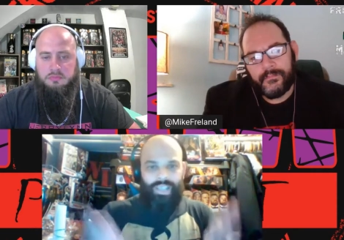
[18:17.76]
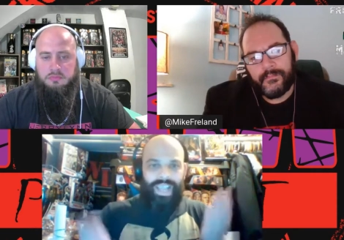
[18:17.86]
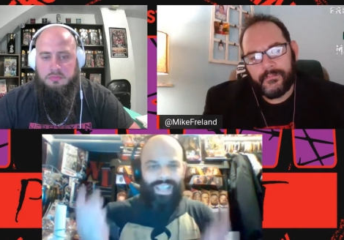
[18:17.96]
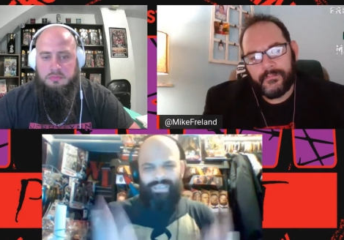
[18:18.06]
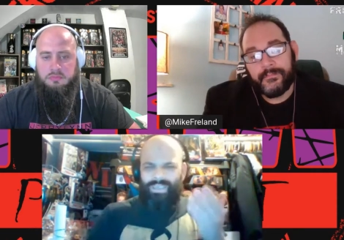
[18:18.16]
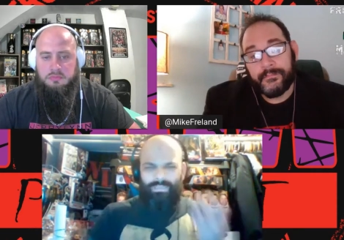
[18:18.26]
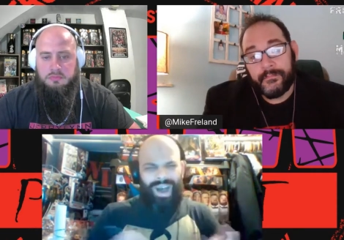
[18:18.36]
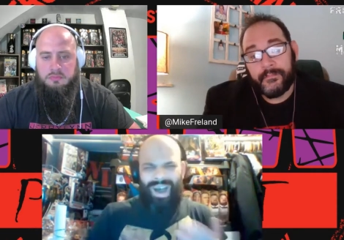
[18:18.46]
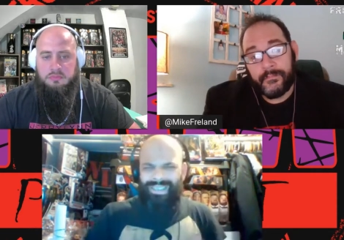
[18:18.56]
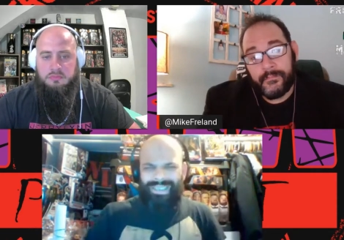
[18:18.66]
Speaker 1: negatives and
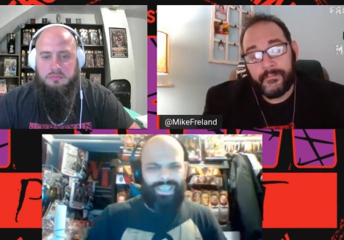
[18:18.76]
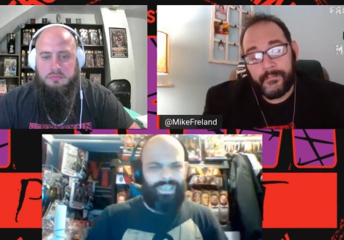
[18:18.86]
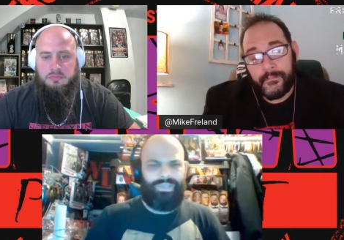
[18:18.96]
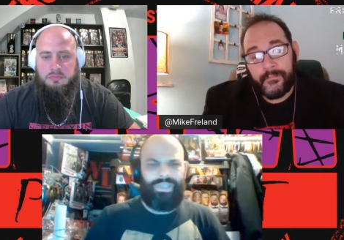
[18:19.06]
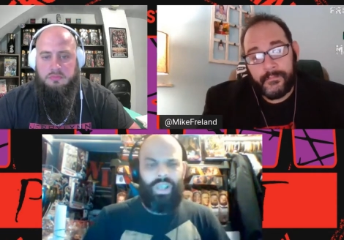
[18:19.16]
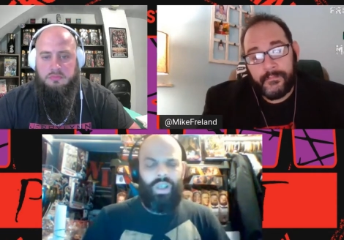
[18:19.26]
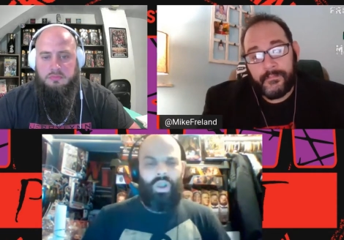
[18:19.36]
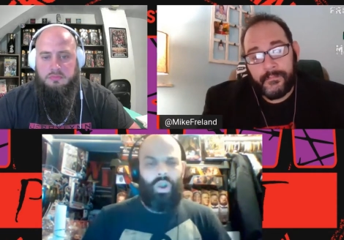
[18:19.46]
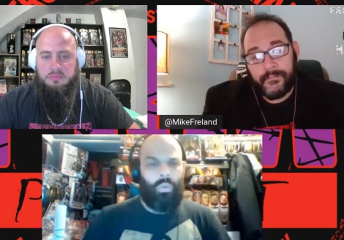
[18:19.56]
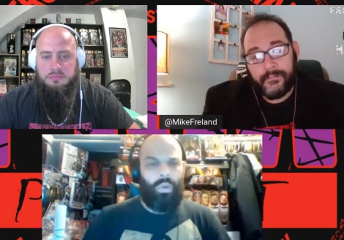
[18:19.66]
positives
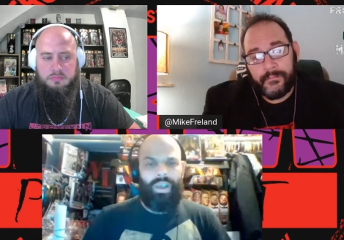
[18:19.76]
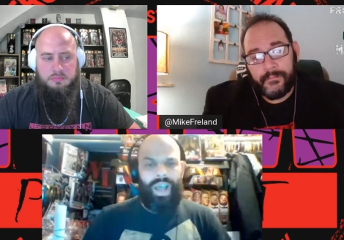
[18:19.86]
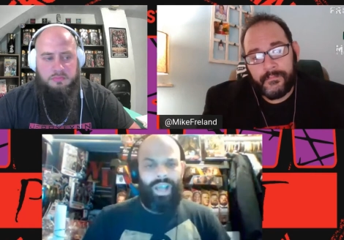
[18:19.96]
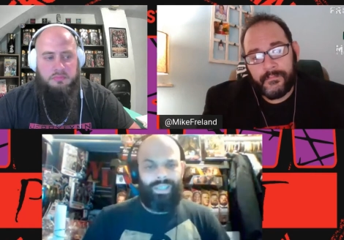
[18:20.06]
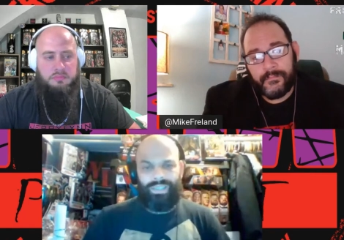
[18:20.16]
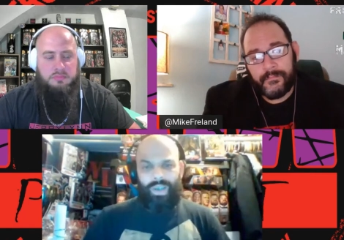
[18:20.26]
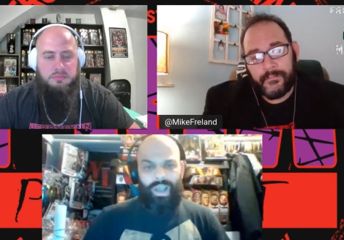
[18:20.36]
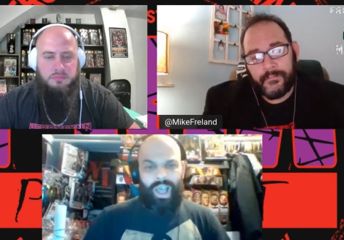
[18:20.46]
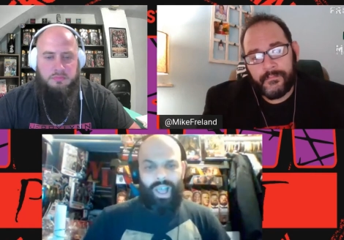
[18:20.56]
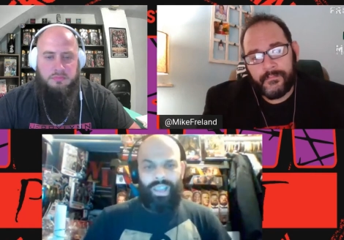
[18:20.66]
or whatnot. So I,
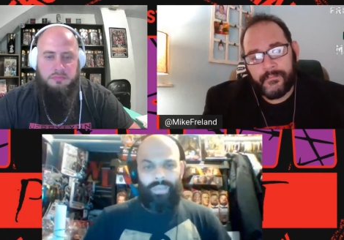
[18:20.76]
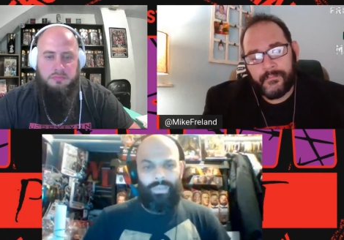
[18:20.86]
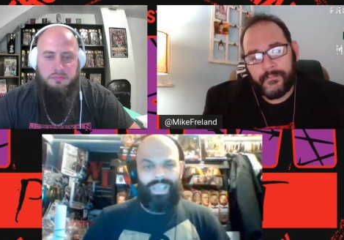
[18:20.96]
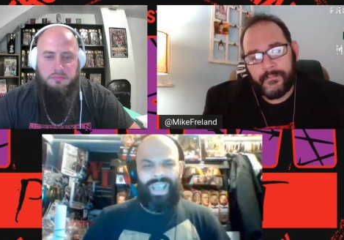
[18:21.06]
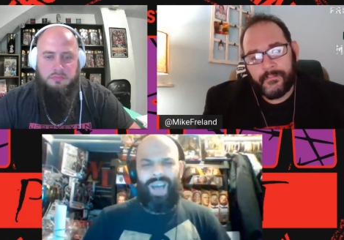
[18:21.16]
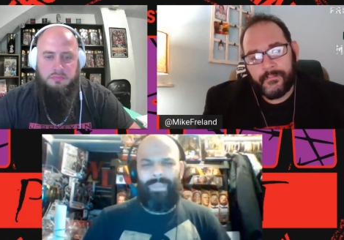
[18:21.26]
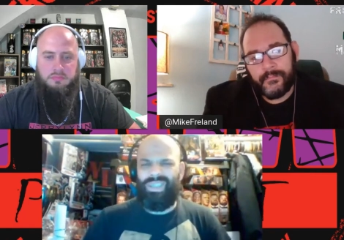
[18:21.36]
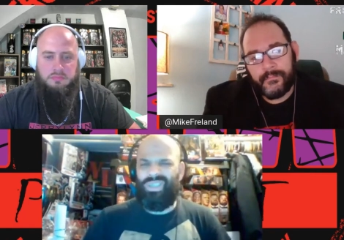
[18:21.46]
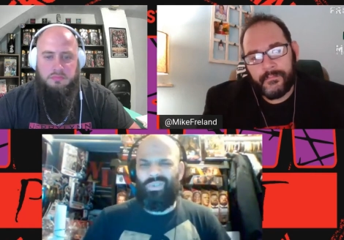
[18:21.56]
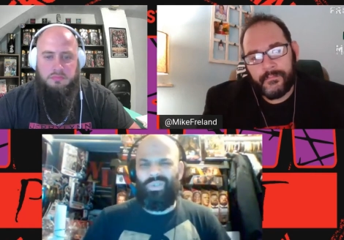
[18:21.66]
I can't really comment
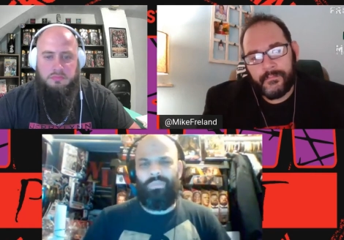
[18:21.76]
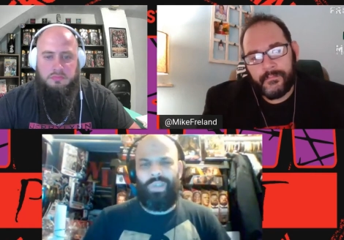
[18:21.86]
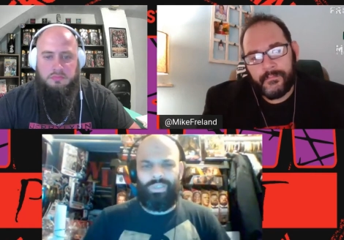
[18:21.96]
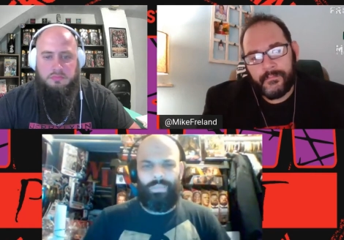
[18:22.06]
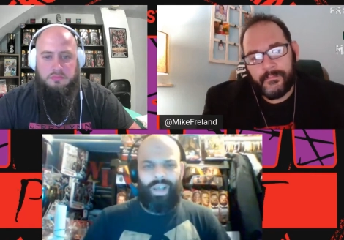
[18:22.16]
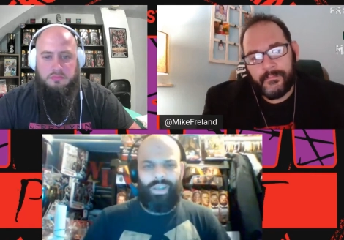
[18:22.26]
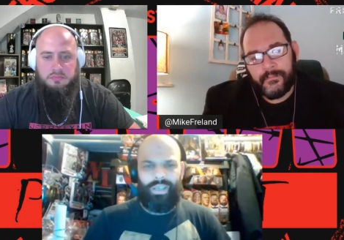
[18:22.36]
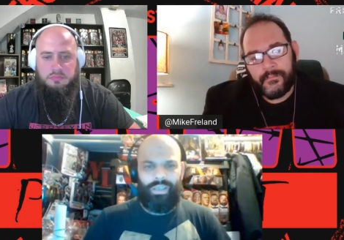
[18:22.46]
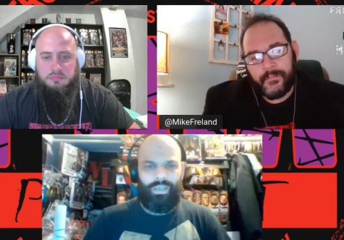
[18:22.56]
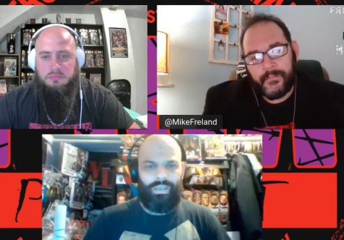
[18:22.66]
too too much about it.
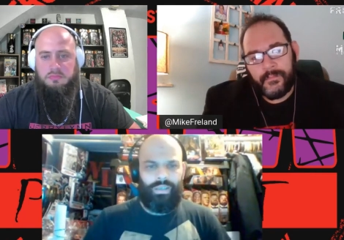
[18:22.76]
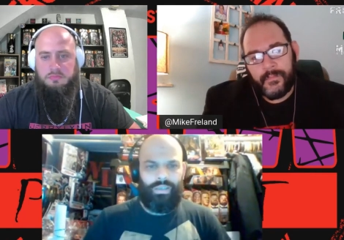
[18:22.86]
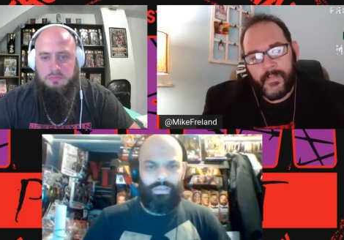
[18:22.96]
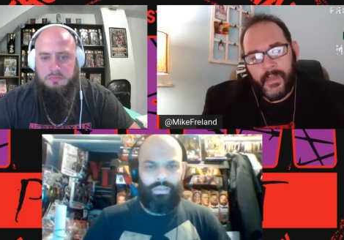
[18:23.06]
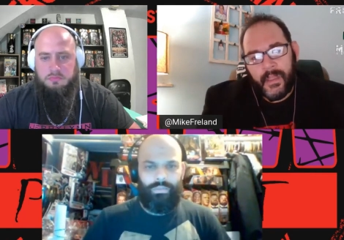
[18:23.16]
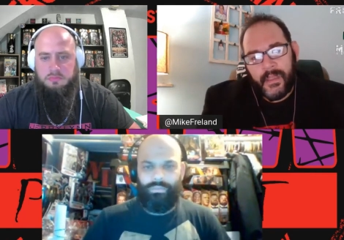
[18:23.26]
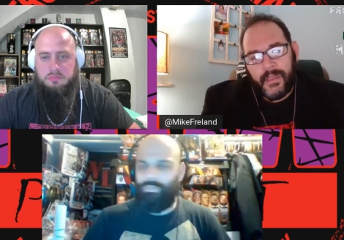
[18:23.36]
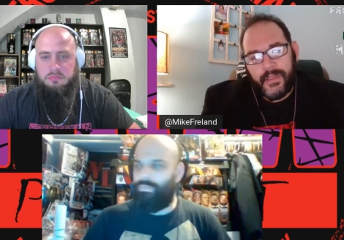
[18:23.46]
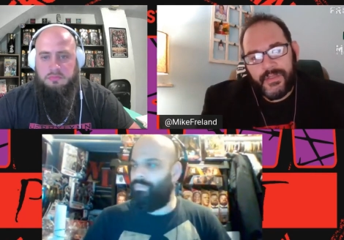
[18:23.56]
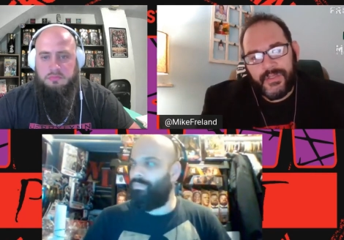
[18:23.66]

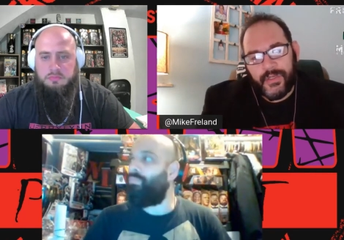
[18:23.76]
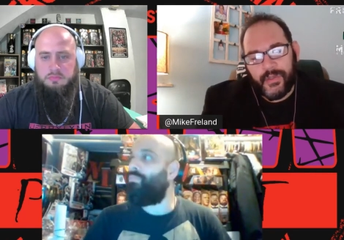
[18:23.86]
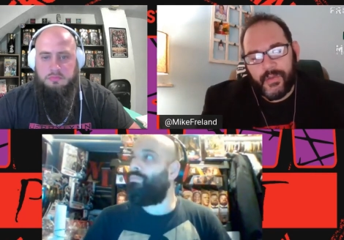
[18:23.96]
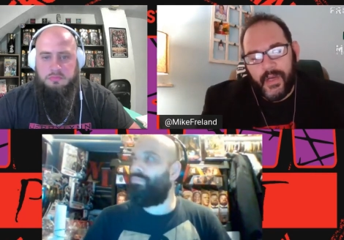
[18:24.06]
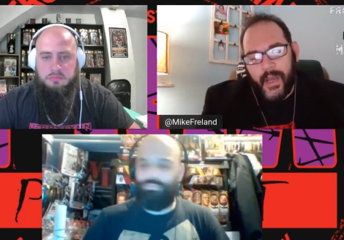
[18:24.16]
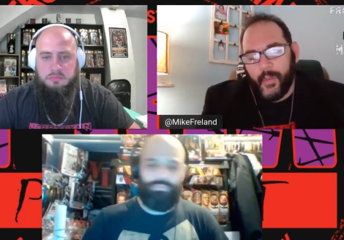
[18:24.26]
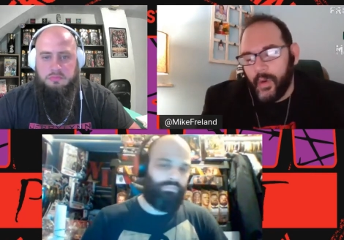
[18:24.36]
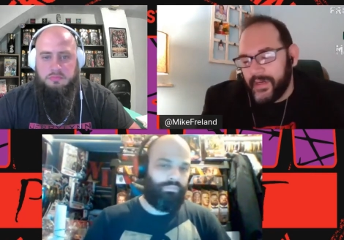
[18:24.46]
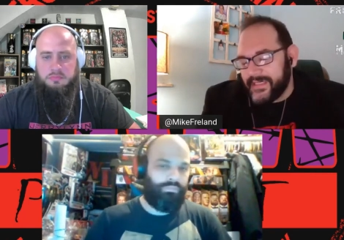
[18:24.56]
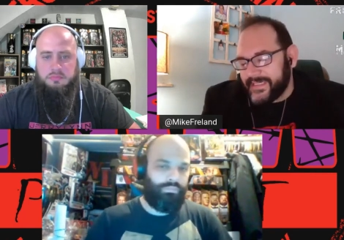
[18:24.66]
Speaker 2: So I
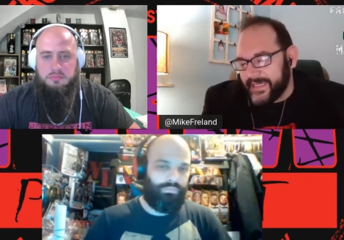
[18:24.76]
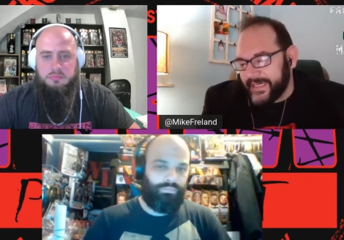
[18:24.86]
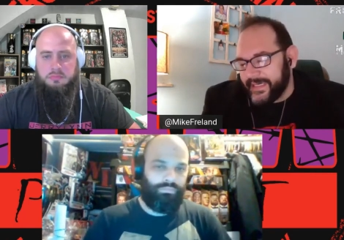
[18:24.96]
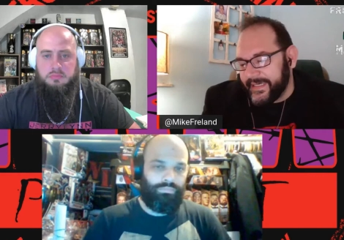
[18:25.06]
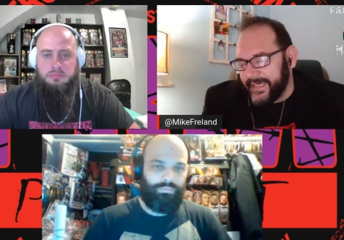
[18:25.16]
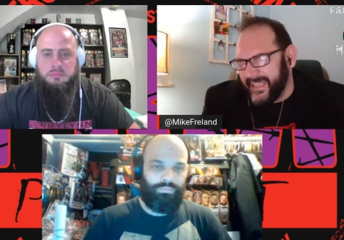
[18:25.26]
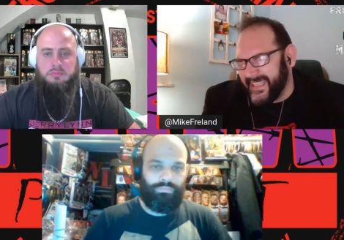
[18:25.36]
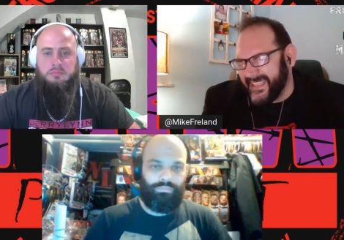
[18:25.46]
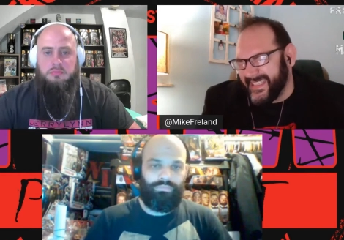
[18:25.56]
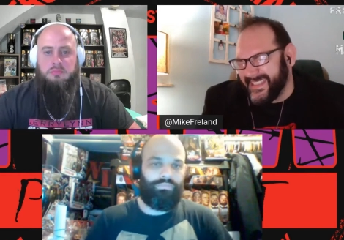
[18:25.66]
want to say it
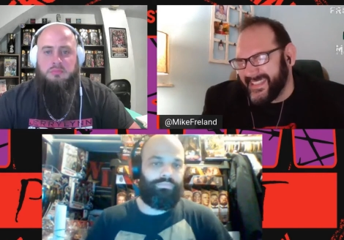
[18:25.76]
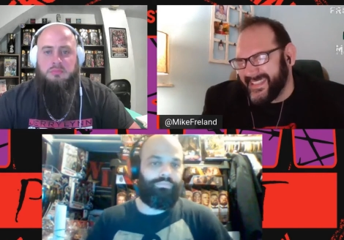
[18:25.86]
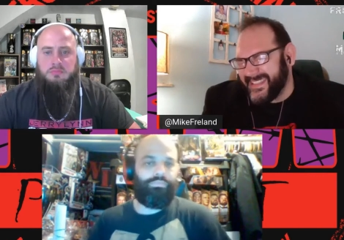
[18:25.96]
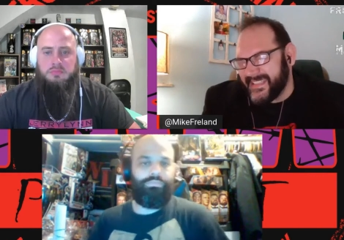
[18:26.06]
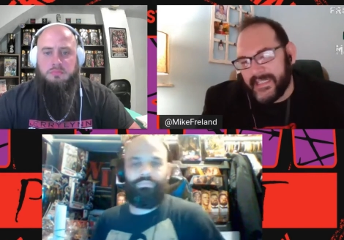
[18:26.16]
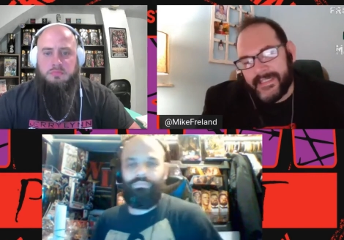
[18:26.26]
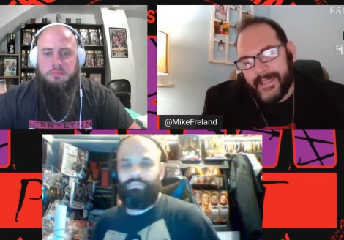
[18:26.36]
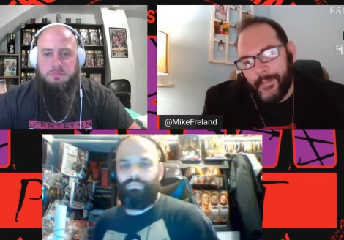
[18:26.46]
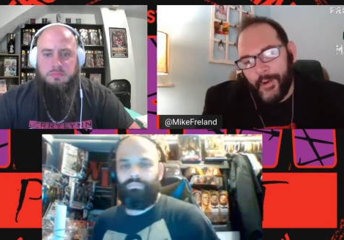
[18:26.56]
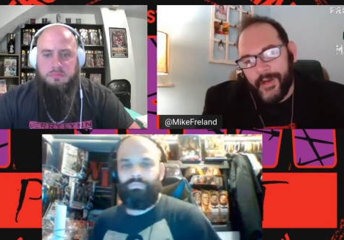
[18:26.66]
is
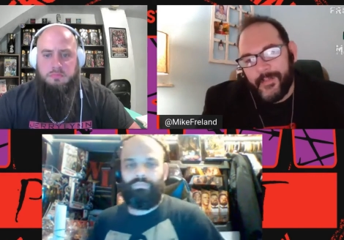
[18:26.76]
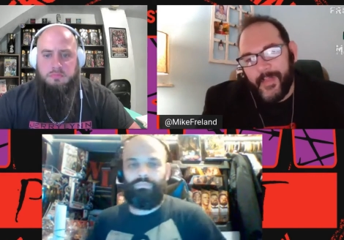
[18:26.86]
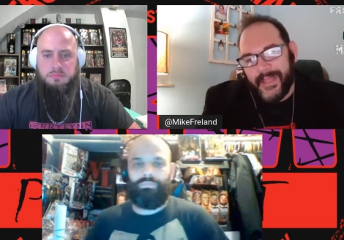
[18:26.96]
somewhere in